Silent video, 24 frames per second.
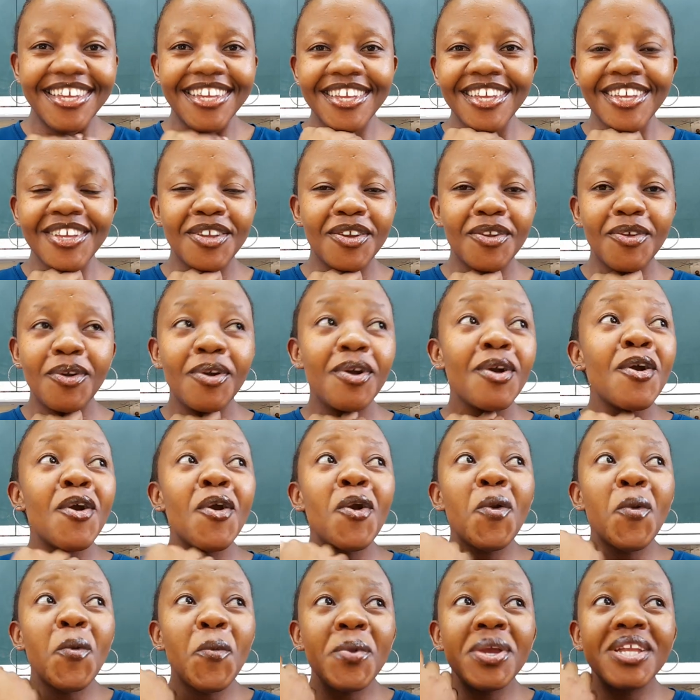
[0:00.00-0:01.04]
you
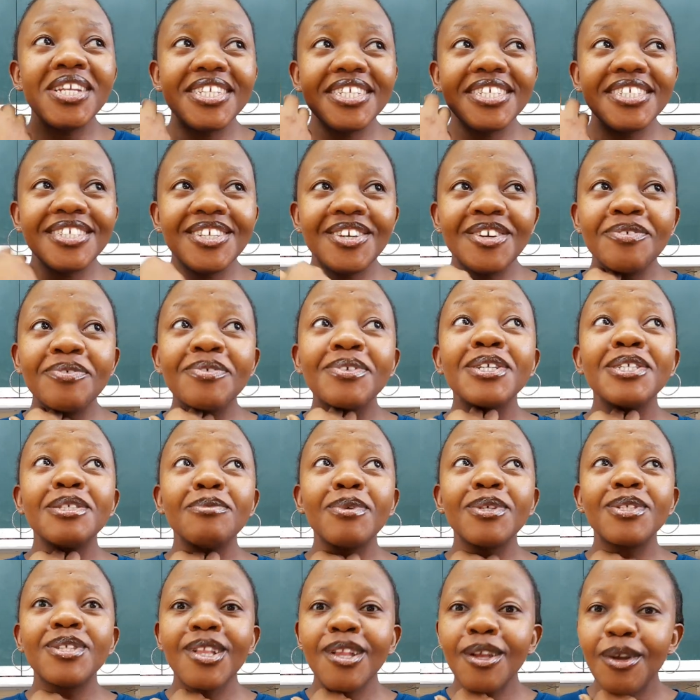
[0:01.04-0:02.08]
know, we deserve
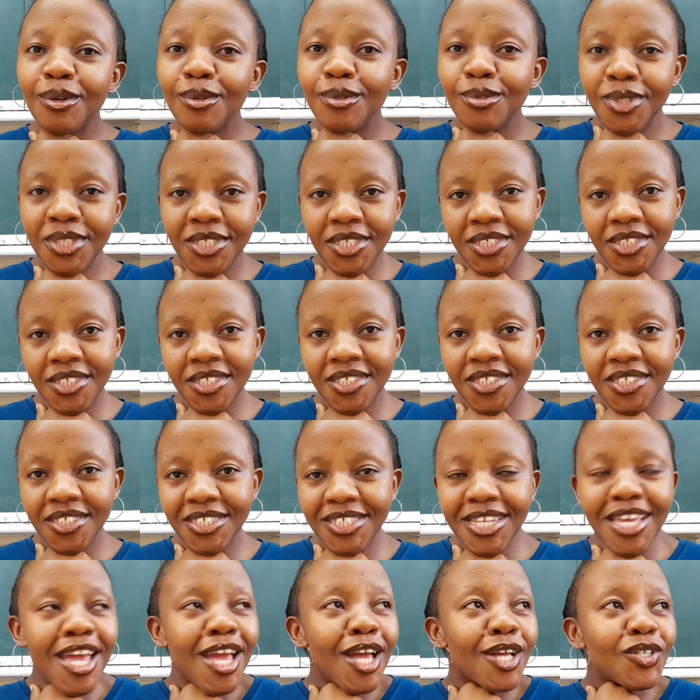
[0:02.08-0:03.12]
Christmas clothes.
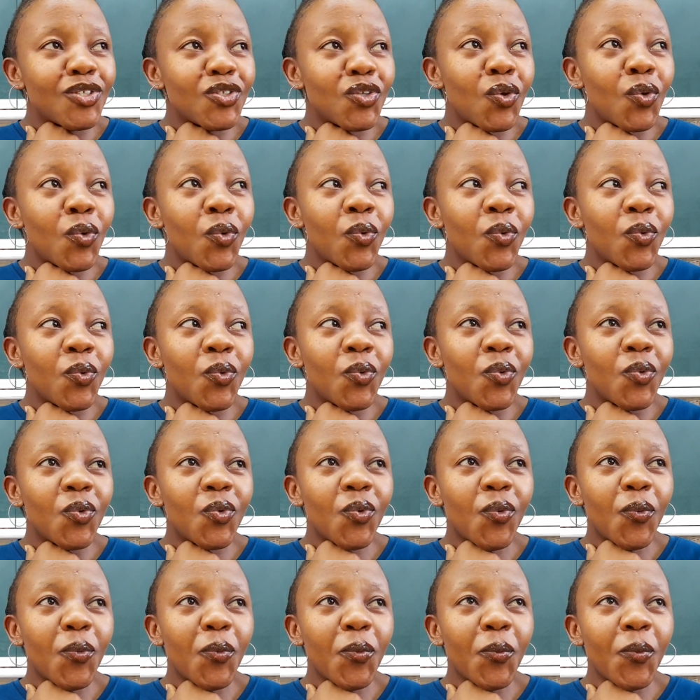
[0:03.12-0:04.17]
So
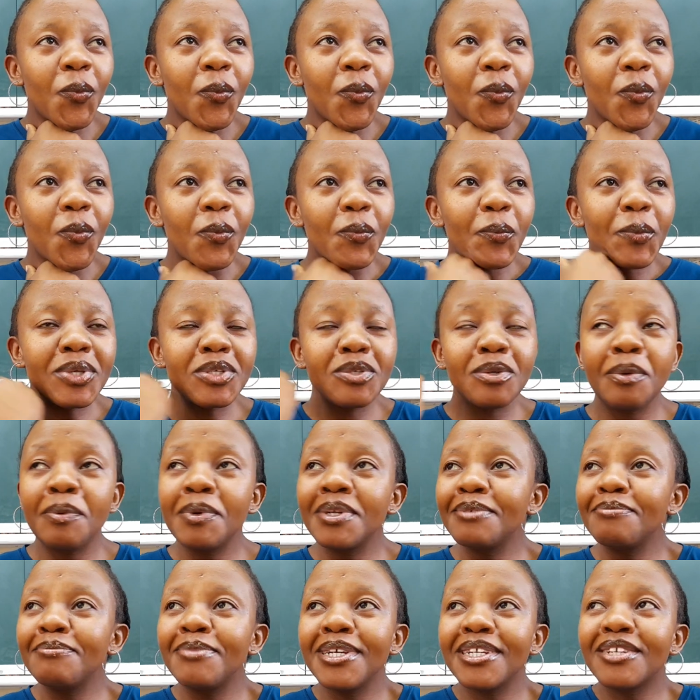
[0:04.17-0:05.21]
but I
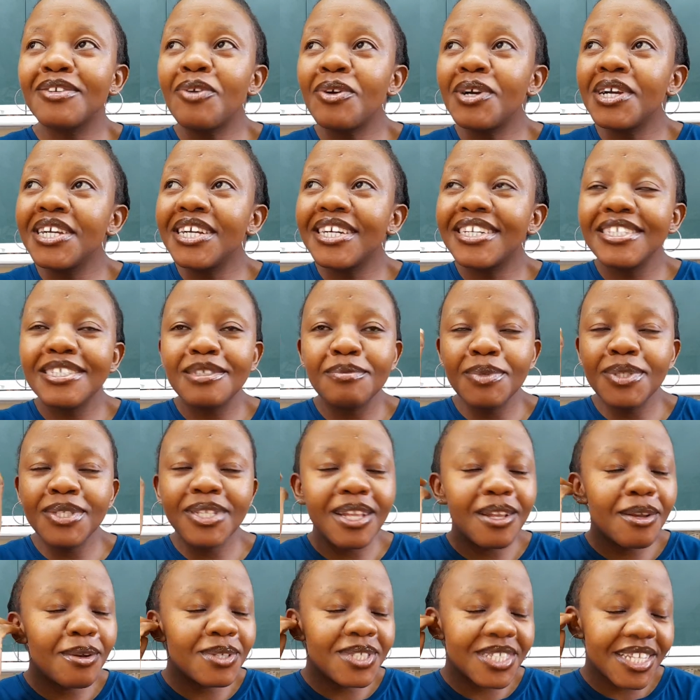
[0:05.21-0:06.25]
want to make Christmas
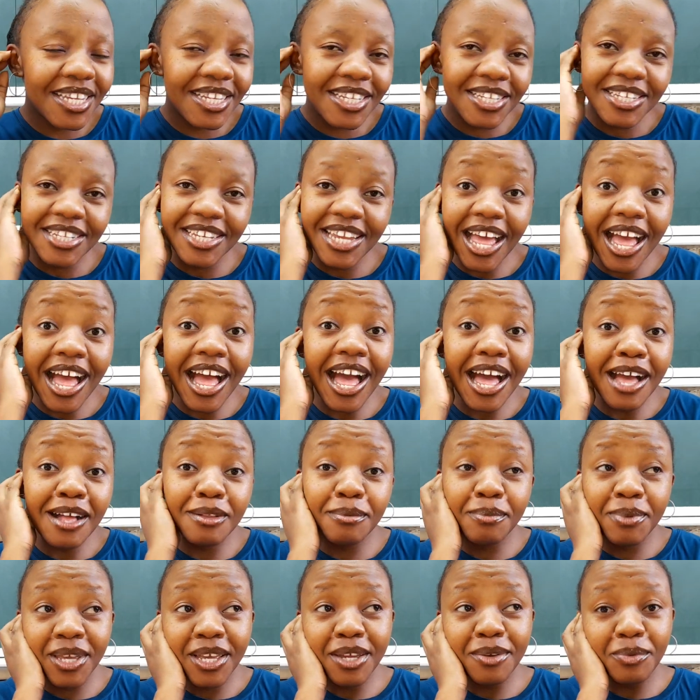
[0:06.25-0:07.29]
clothes and now
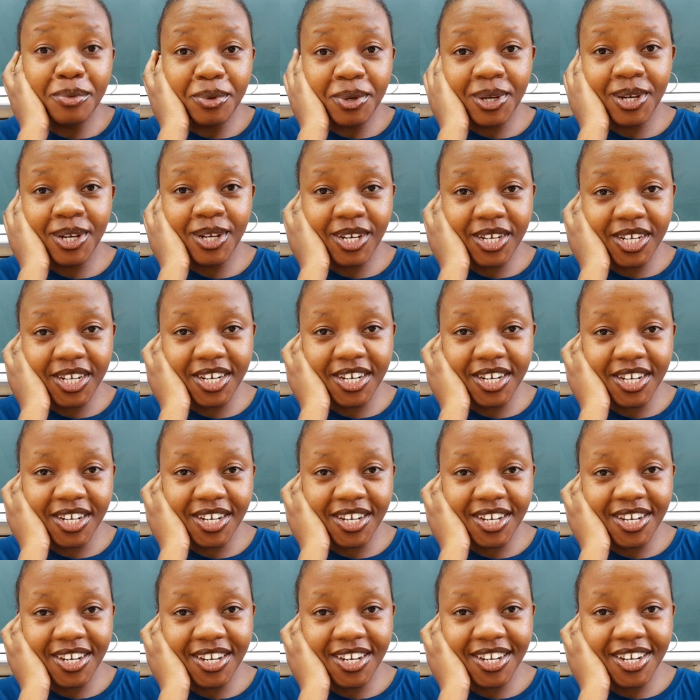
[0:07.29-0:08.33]
I'll be at work
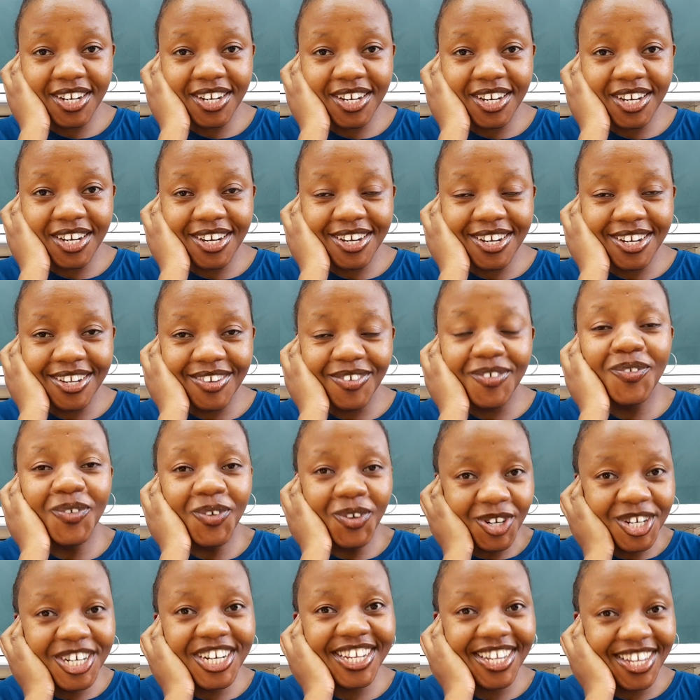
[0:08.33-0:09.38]

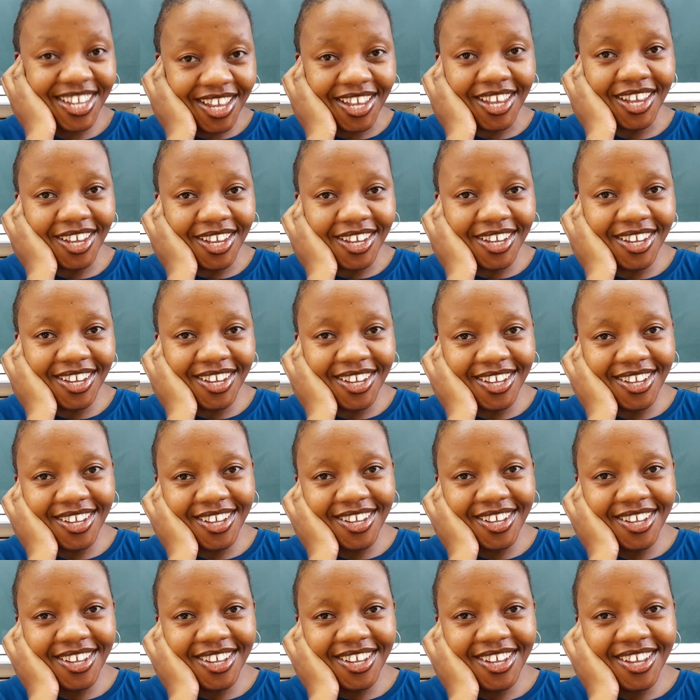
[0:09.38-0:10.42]
working.
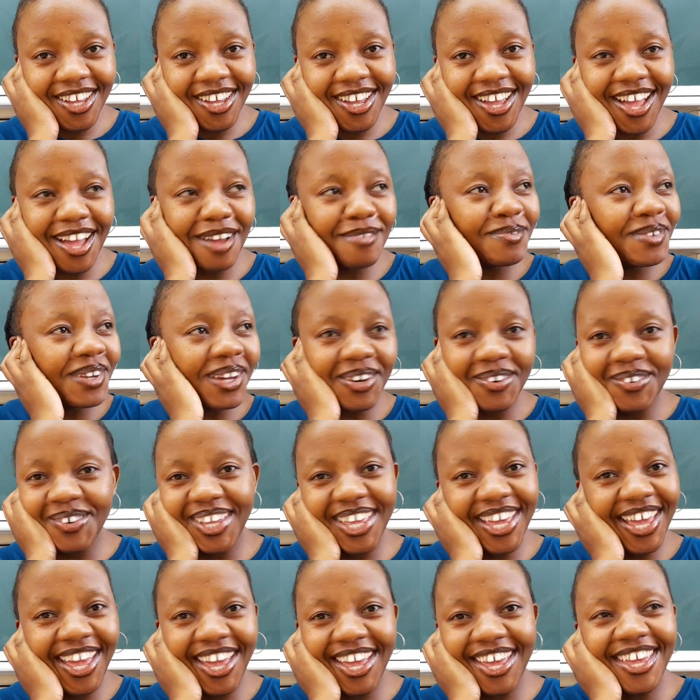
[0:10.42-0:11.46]
I'm not
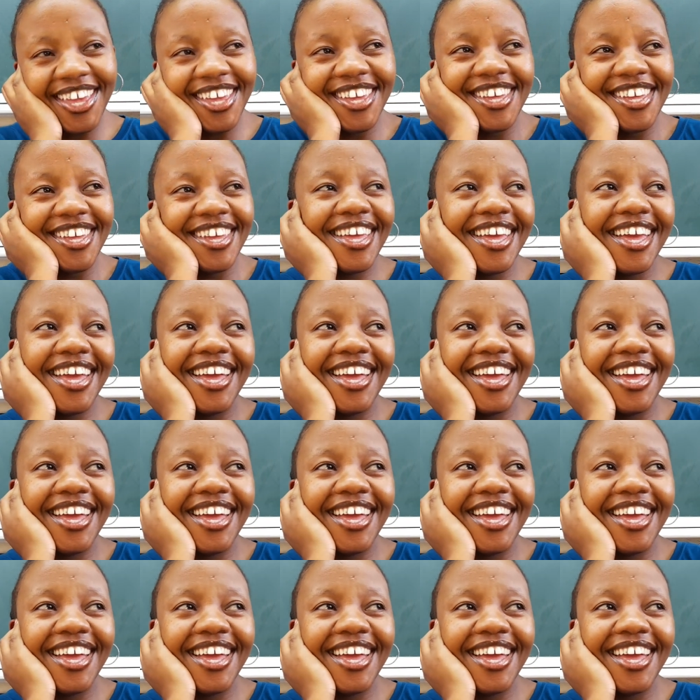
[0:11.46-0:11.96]
okay.